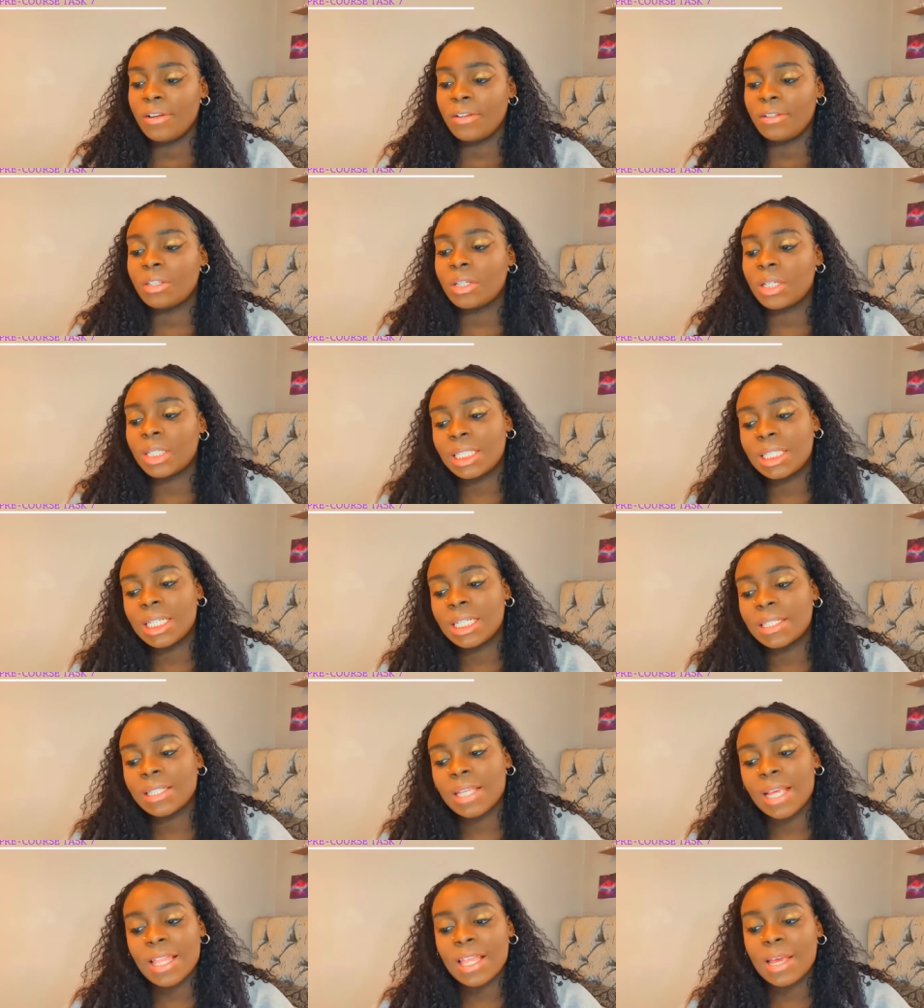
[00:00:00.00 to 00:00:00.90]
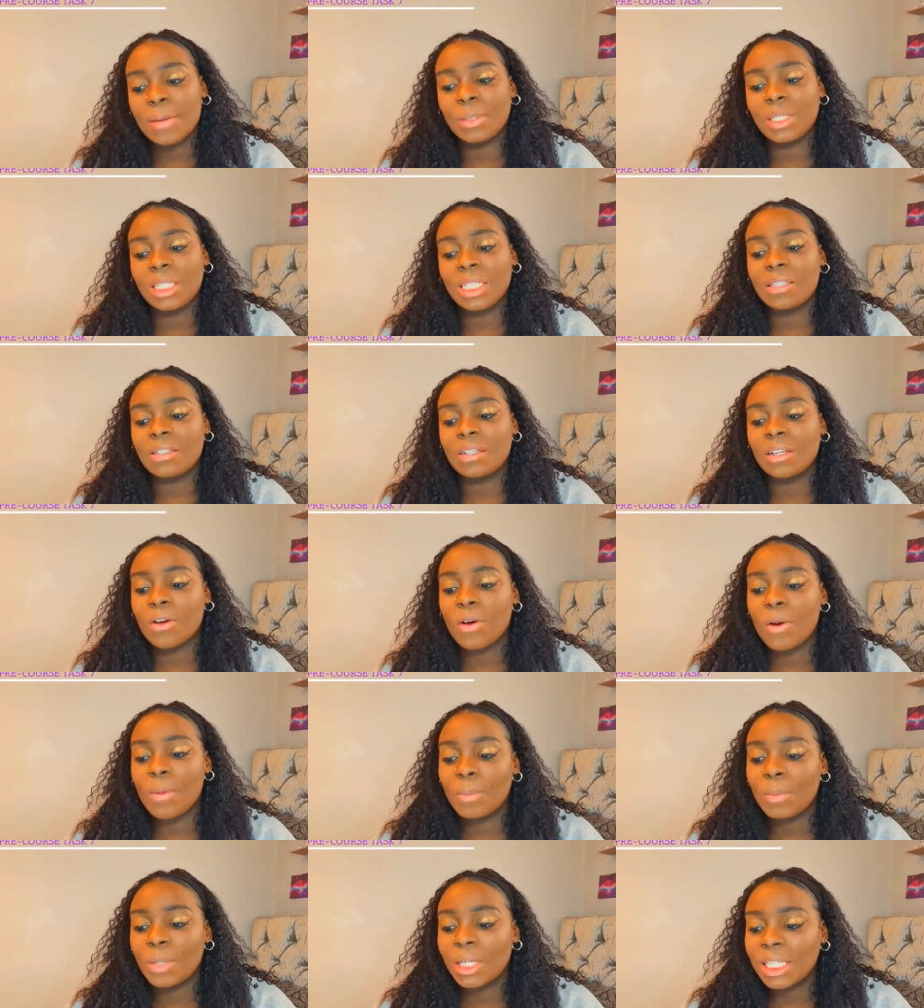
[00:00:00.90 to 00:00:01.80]
So it says here that we need to
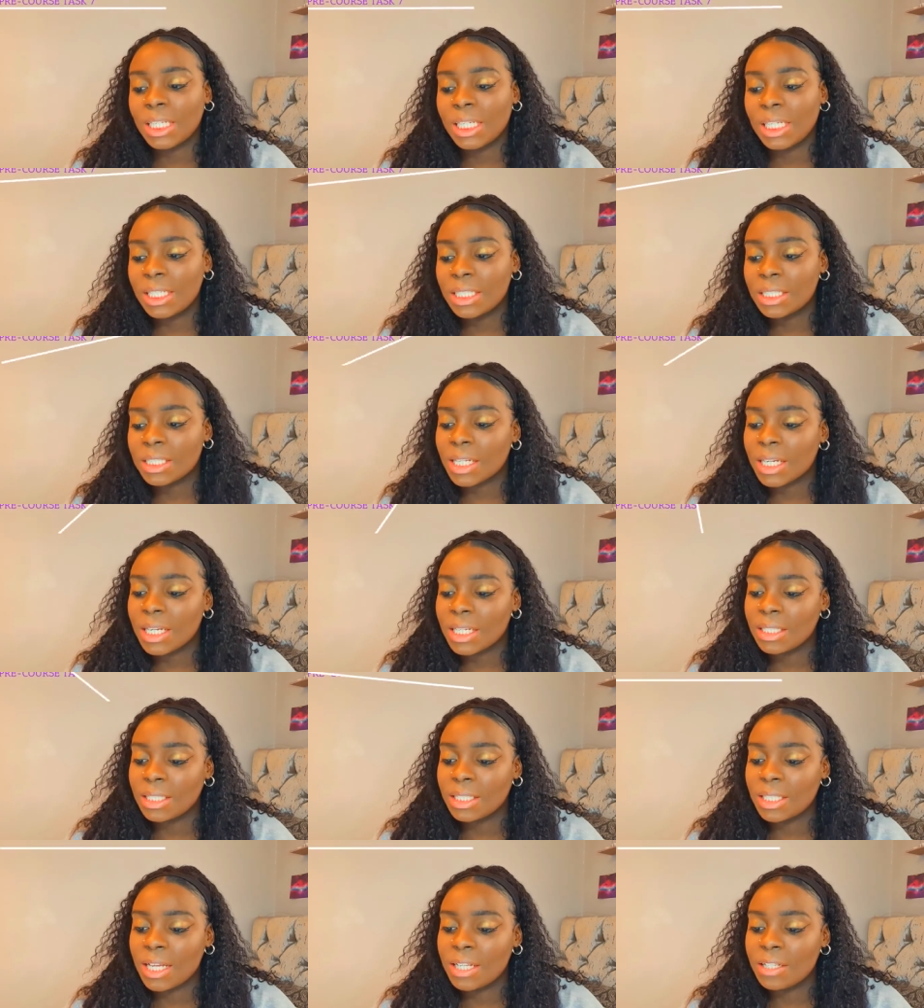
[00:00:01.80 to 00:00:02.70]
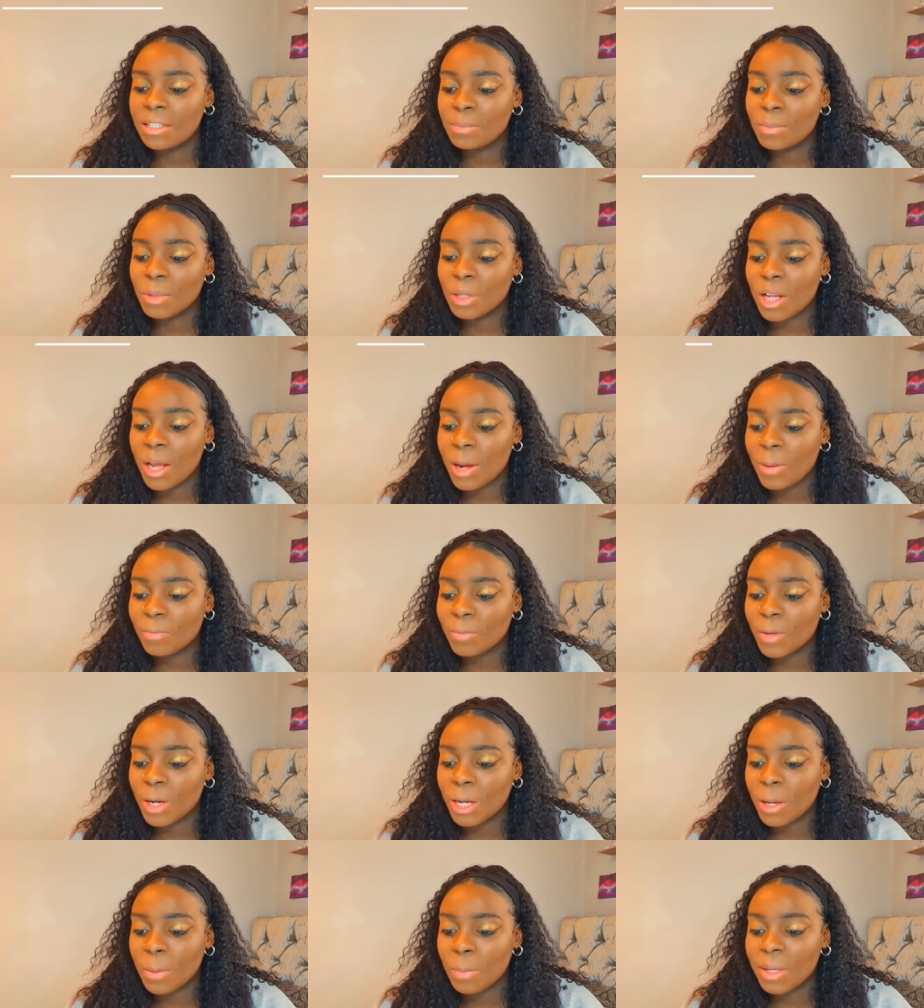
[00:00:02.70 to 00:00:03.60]
complete assessment and
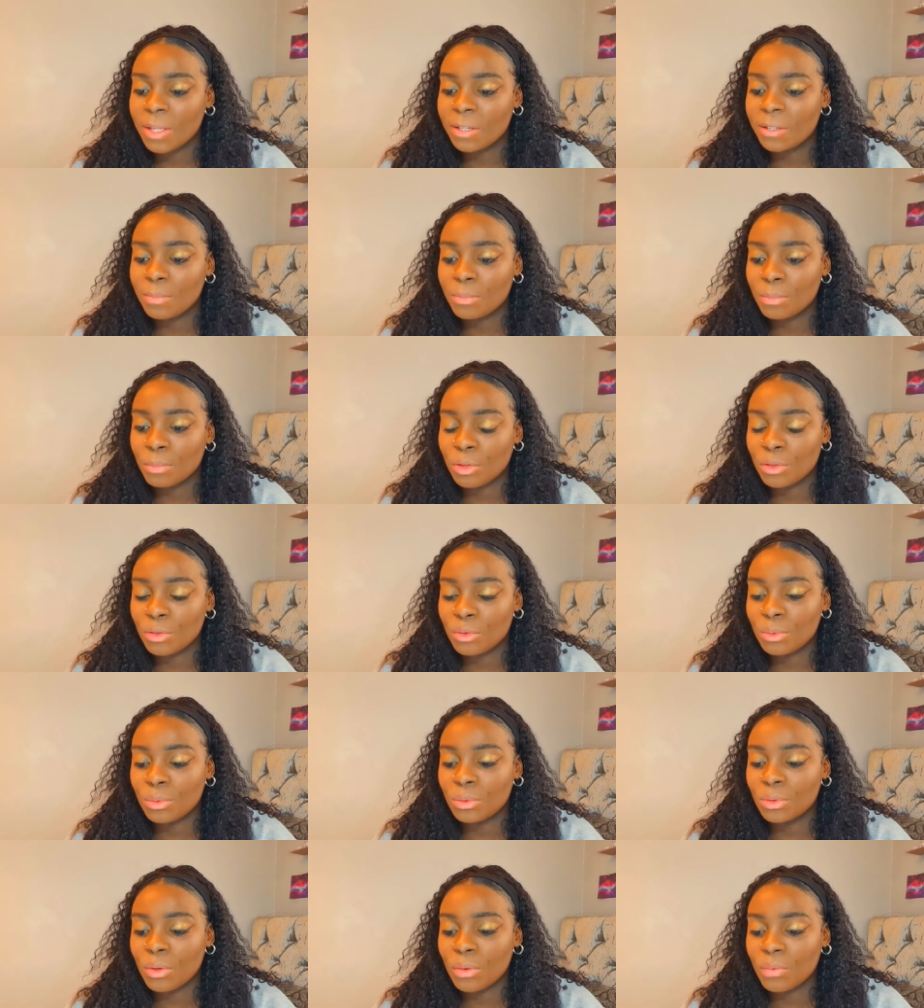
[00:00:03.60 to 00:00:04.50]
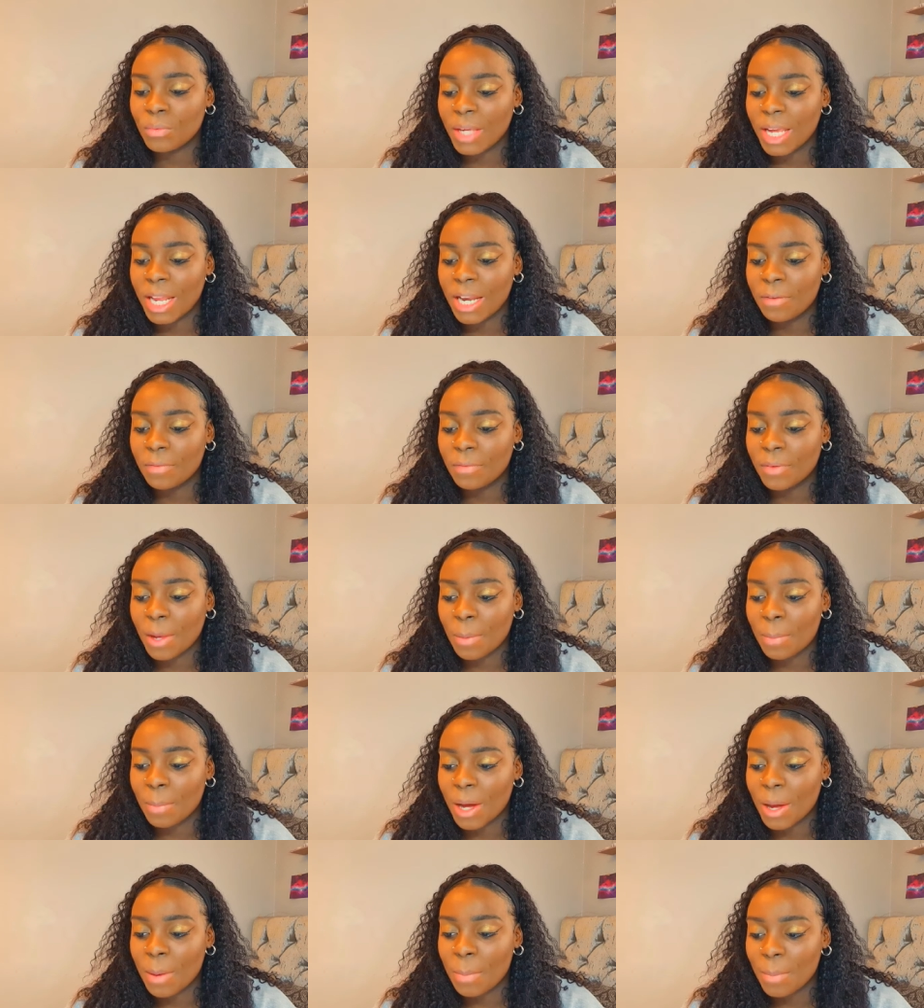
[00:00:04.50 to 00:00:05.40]
recommended modules of Elevate
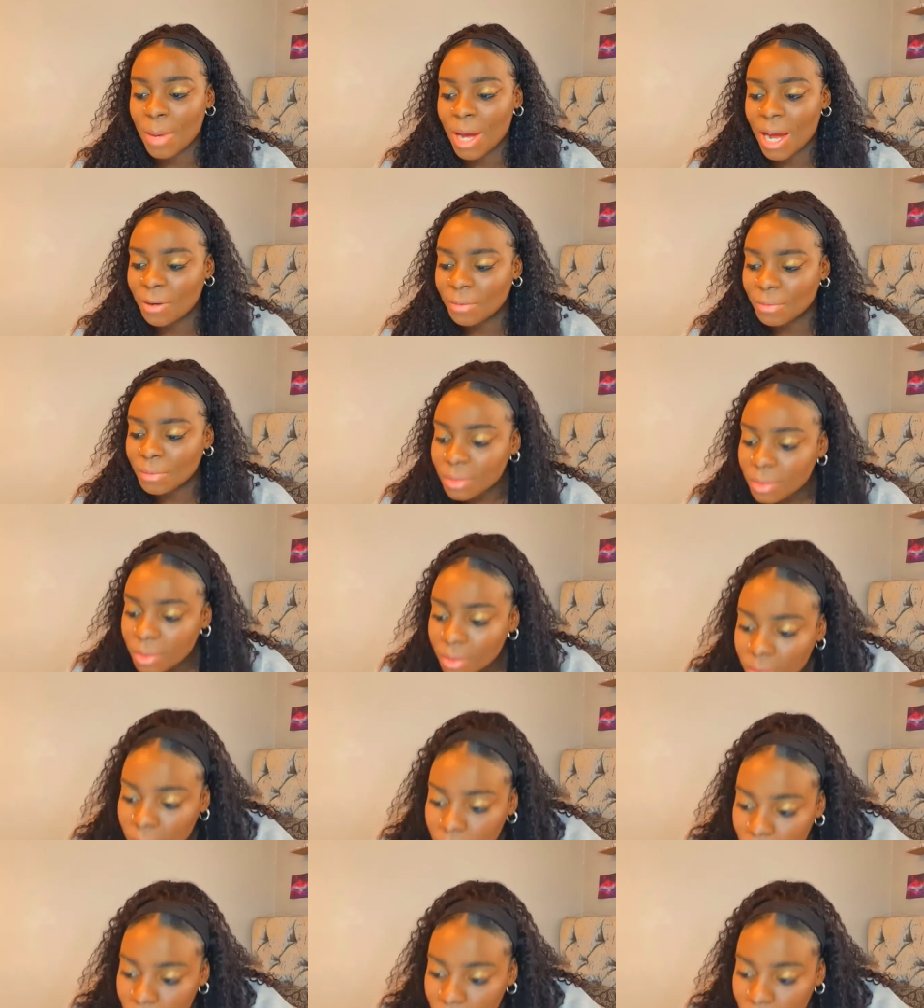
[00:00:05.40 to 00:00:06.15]
My Maths.